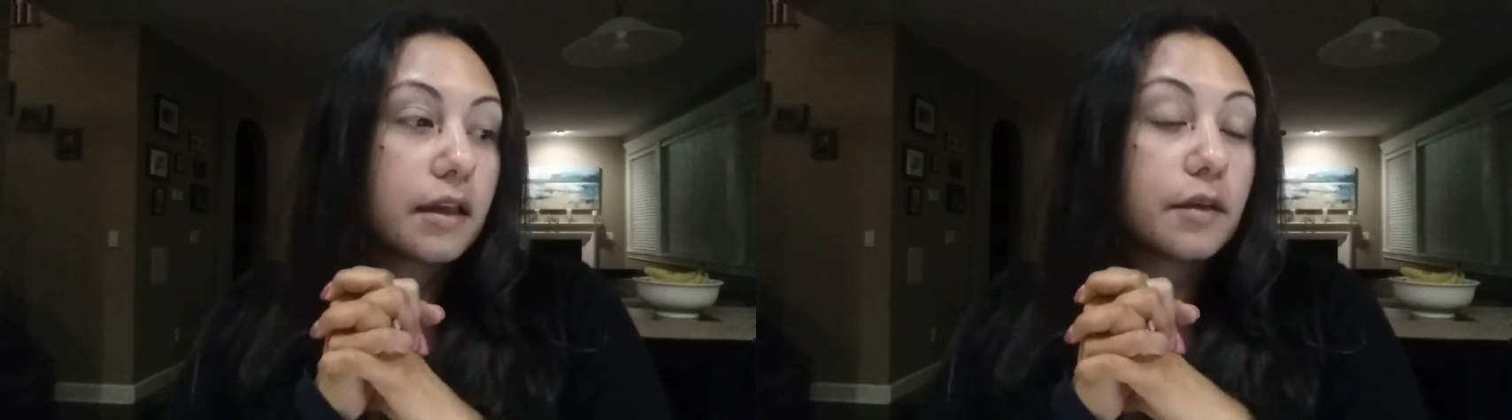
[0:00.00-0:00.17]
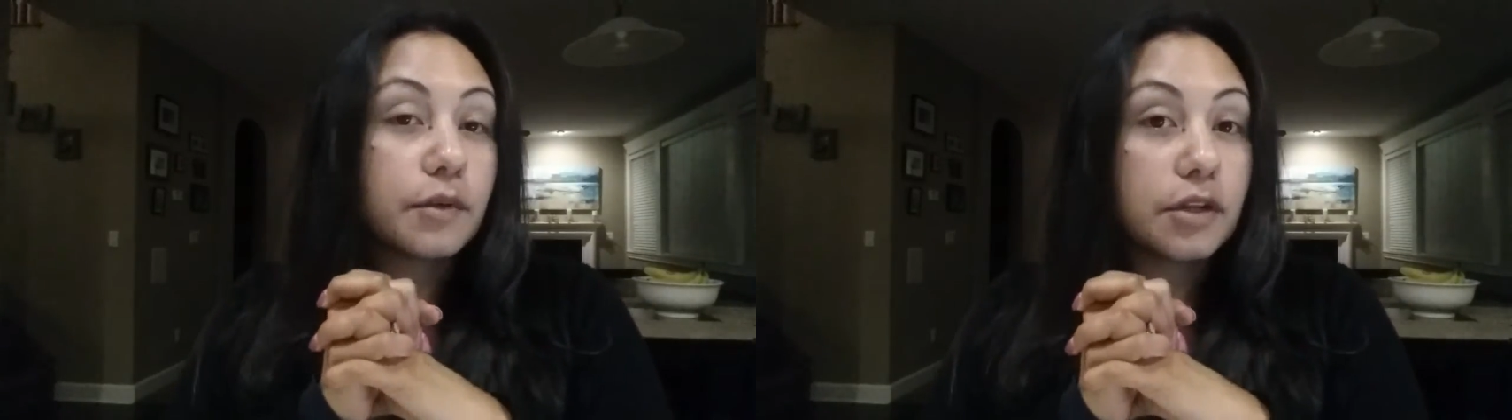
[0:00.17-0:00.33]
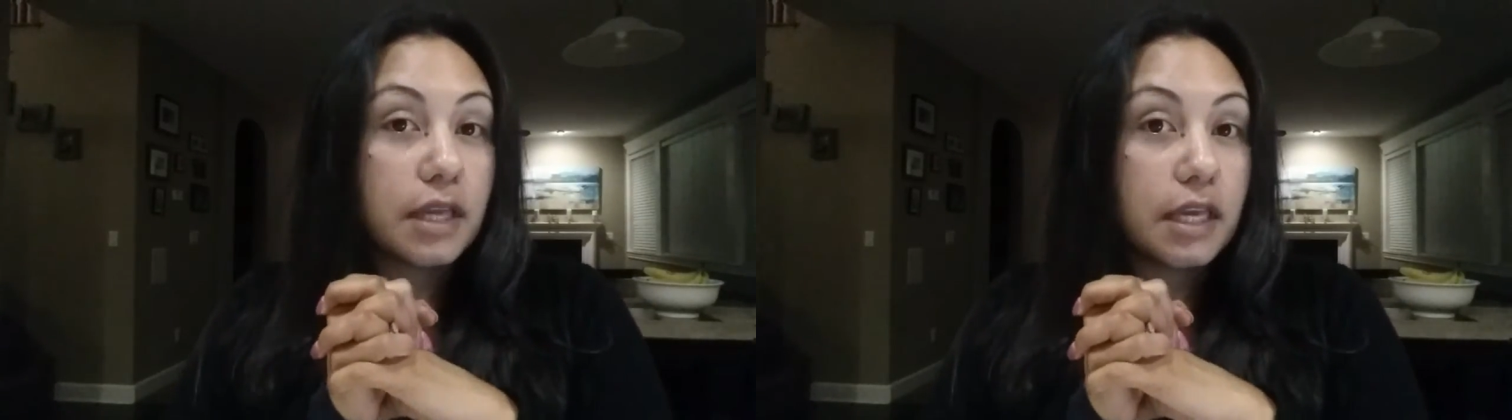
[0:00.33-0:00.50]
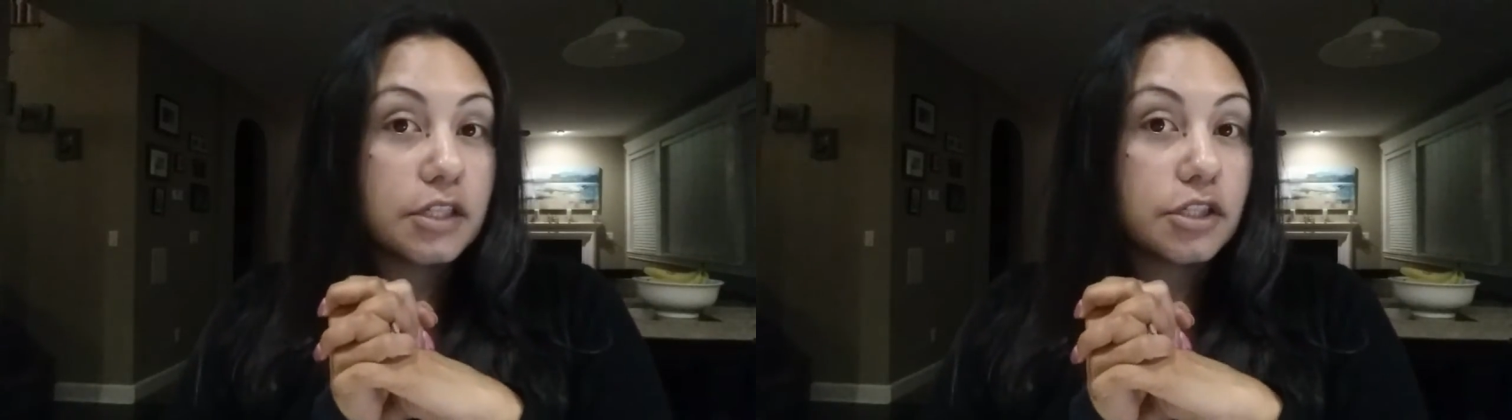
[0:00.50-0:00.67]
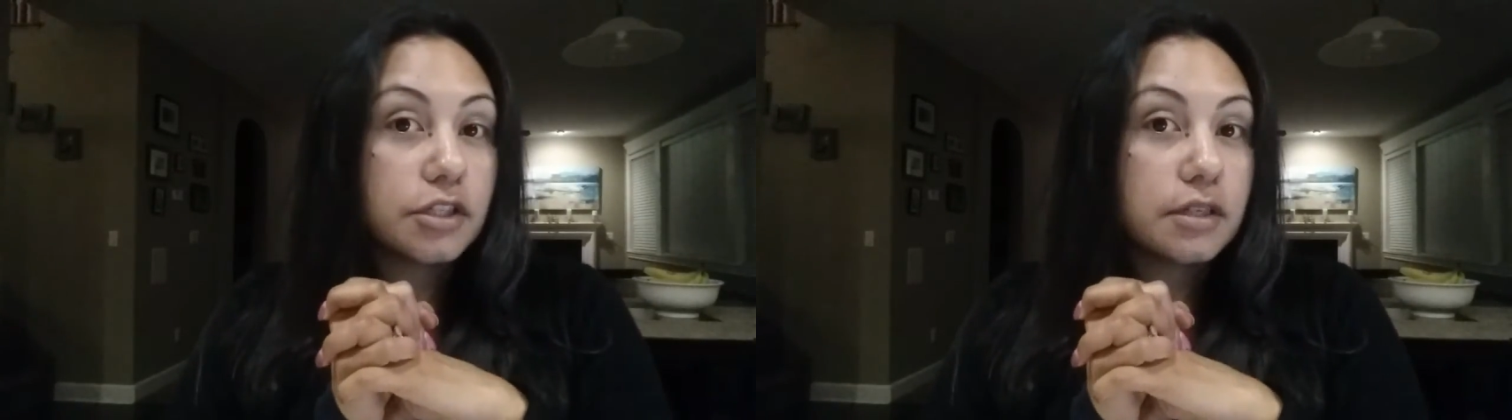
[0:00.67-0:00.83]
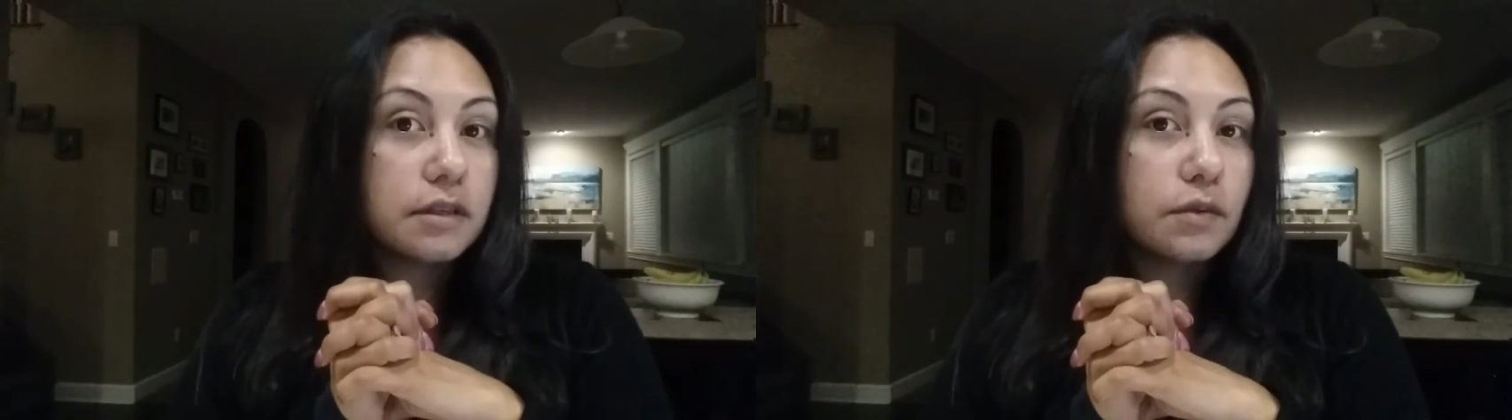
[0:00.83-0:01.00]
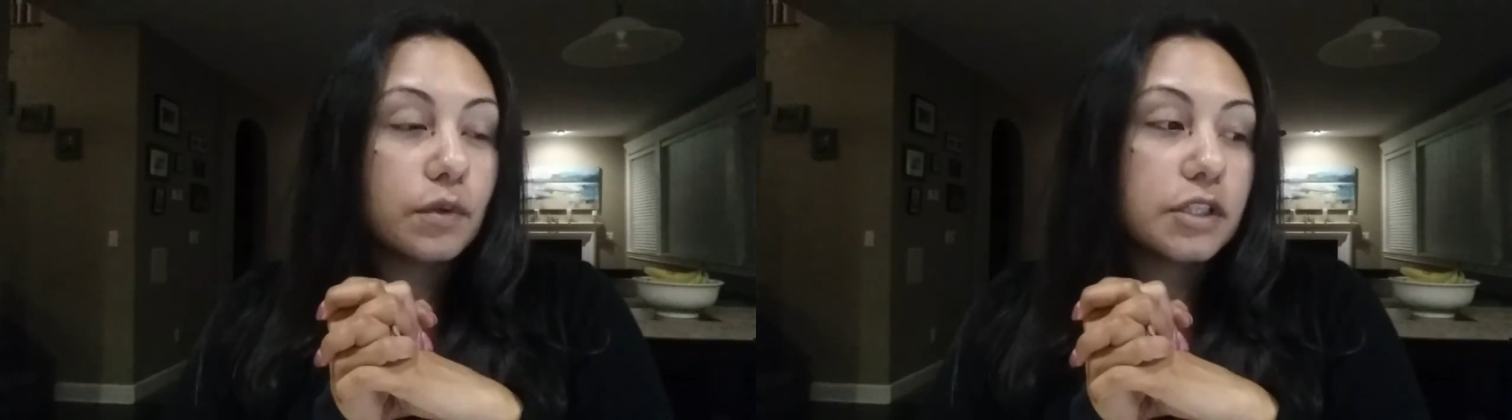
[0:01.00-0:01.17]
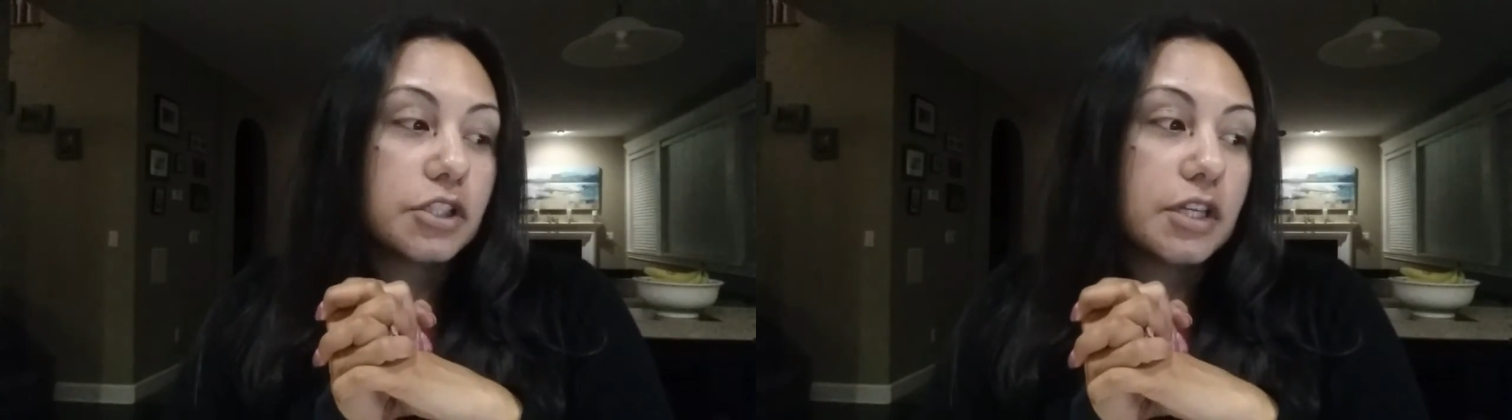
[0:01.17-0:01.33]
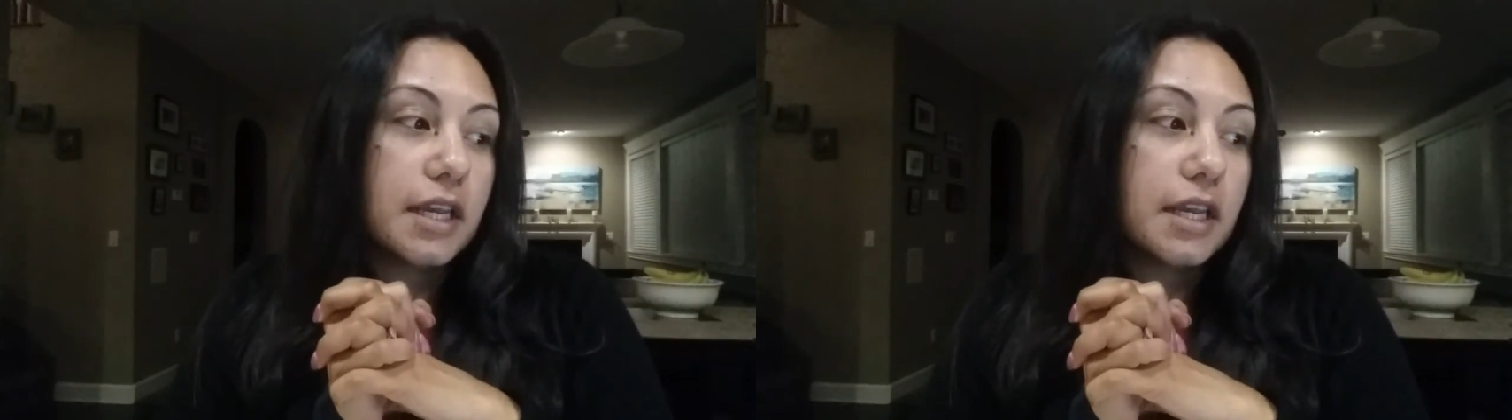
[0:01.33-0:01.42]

communication, which